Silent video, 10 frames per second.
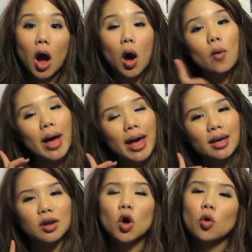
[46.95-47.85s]
Oh
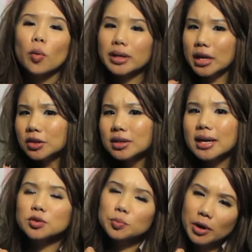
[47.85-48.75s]
hey, what
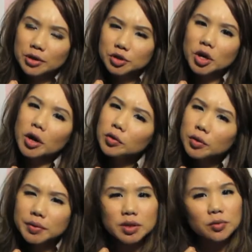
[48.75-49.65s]
internet browser are you
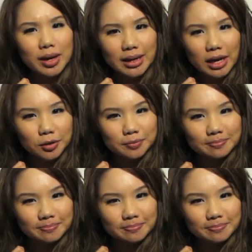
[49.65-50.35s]
using right now?